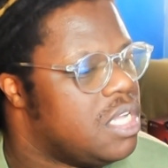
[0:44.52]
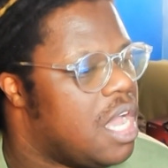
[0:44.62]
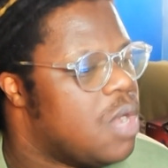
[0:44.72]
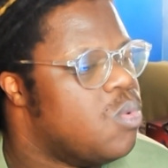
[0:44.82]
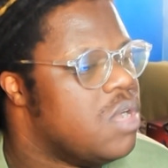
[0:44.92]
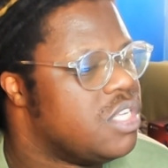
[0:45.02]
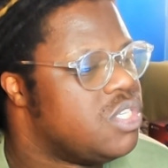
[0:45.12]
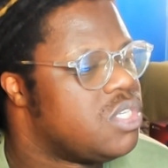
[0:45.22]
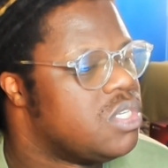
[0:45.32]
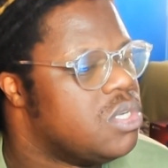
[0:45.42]

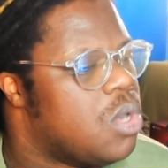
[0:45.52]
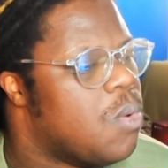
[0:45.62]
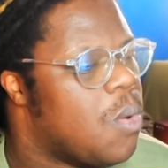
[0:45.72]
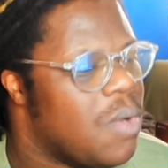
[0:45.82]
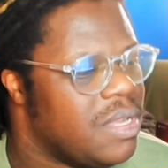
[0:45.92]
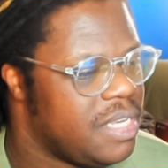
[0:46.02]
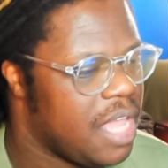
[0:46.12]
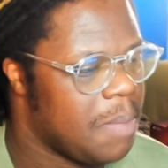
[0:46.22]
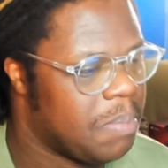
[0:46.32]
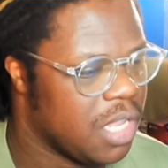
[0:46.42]
who will one
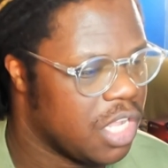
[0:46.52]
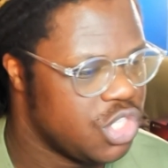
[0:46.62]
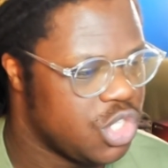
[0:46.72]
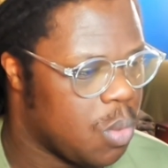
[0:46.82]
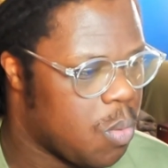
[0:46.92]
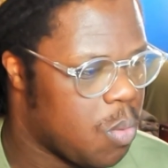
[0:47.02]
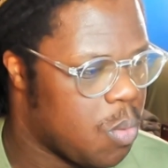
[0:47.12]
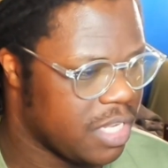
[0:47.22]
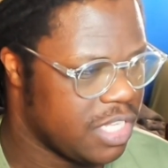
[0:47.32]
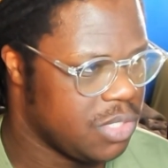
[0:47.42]
day plunge the
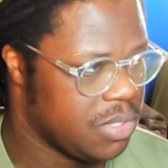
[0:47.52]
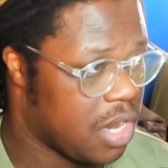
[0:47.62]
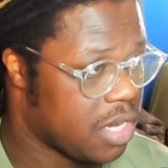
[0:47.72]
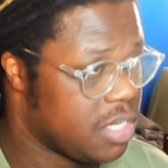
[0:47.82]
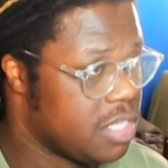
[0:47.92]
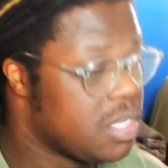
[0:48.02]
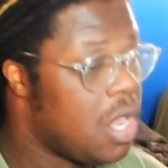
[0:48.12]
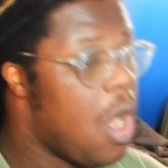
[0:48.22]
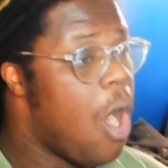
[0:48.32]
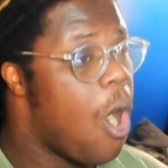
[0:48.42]
world into darkness.
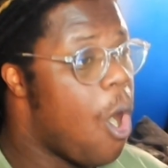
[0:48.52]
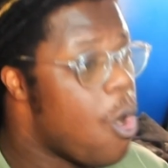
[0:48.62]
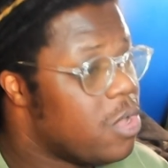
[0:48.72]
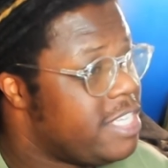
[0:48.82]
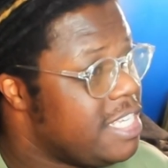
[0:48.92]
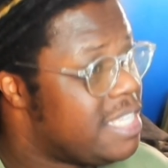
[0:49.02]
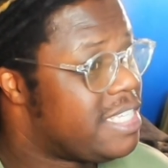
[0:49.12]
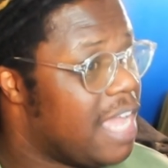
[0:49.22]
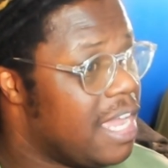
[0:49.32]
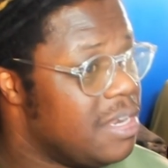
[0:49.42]
Oh, is he
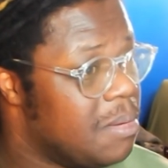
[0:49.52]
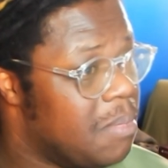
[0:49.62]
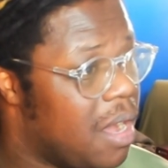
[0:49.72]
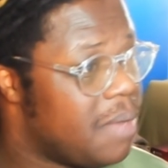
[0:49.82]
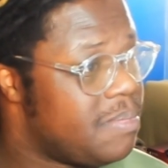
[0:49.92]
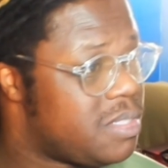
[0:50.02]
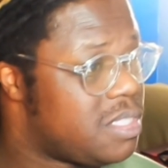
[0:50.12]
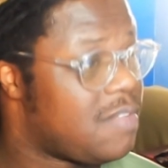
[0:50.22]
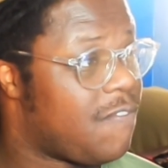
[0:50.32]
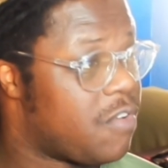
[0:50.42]
setting them up
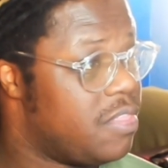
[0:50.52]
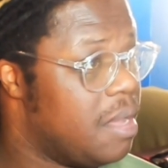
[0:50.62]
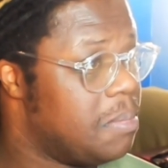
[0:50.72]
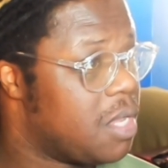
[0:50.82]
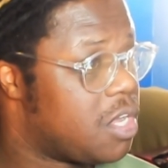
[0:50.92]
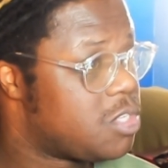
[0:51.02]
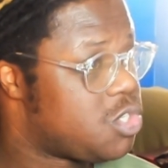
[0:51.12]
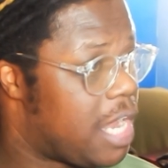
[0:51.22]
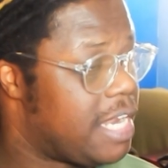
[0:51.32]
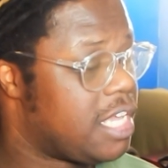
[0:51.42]
for them to
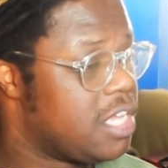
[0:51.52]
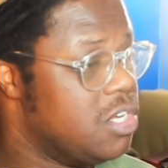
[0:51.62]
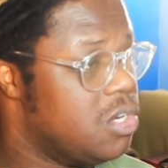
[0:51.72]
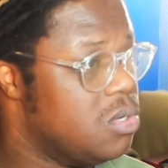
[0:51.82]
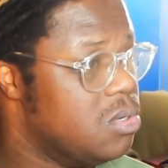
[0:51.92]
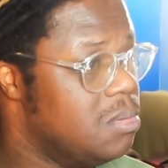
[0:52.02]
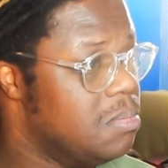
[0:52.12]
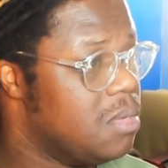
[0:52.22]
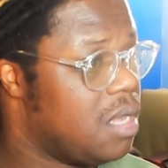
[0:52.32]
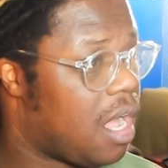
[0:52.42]
try to kill
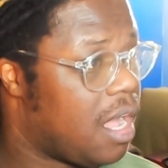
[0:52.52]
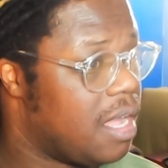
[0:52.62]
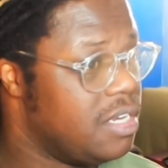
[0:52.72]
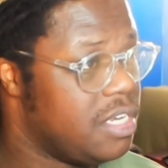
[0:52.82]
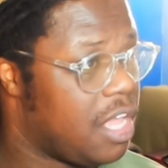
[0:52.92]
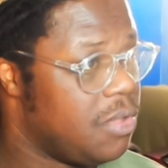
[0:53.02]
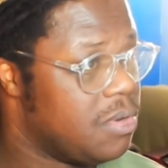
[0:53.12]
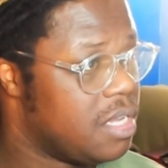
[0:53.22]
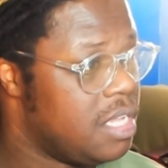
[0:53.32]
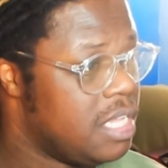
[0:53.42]

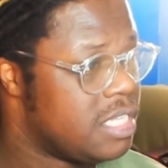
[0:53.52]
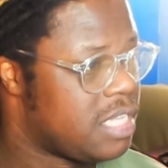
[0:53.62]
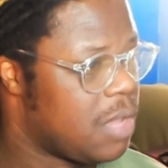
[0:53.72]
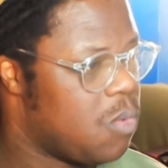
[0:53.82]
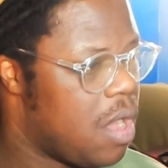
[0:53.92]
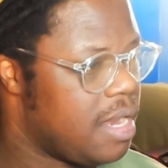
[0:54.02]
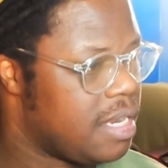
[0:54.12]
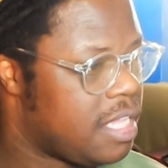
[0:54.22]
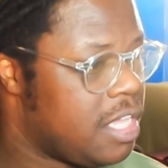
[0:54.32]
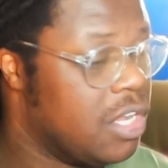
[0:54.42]
Nayuta? Say what?
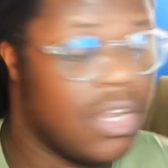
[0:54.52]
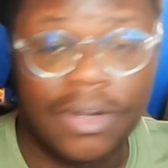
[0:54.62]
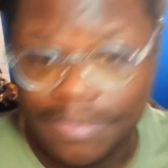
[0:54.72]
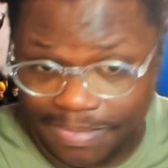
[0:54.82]
Kill her.